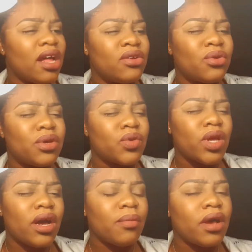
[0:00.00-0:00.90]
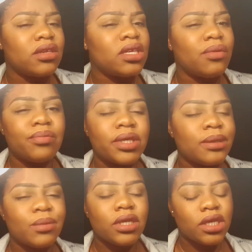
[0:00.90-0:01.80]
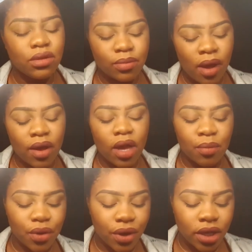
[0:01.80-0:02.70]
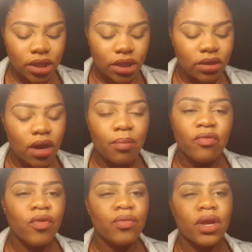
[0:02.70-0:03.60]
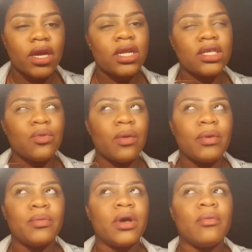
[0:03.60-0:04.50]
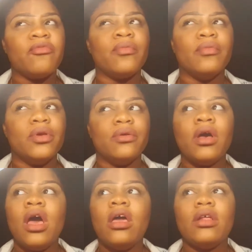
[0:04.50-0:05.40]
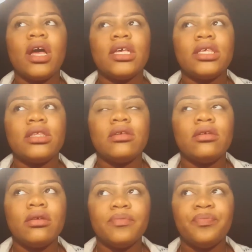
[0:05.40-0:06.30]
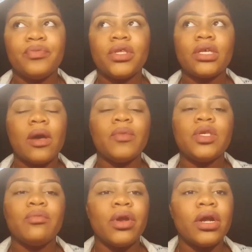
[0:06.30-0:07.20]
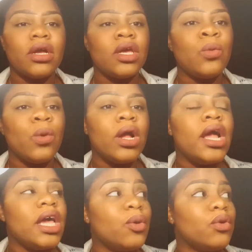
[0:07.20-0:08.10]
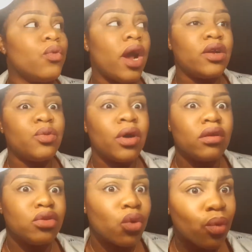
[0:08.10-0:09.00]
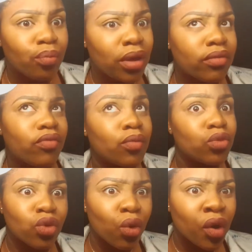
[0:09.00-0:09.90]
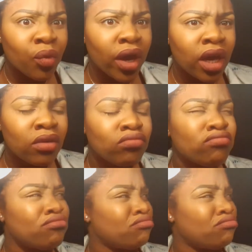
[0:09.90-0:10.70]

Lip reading: I know he was talking about some shit about immigrants coming from there. He doesn't want people coming from the United States, coming to America. He would rather want no people from Norway.